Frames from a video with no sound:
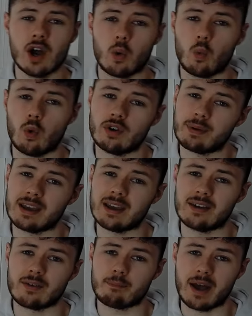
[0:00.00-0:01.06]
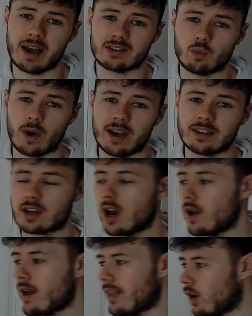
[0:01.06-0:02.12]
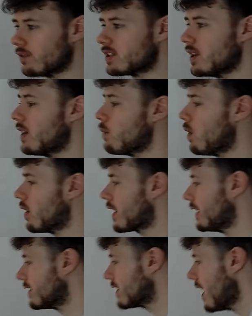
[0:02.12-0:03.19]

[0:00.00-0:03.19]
would be the best way to go. And then obviously Ollie Watkins,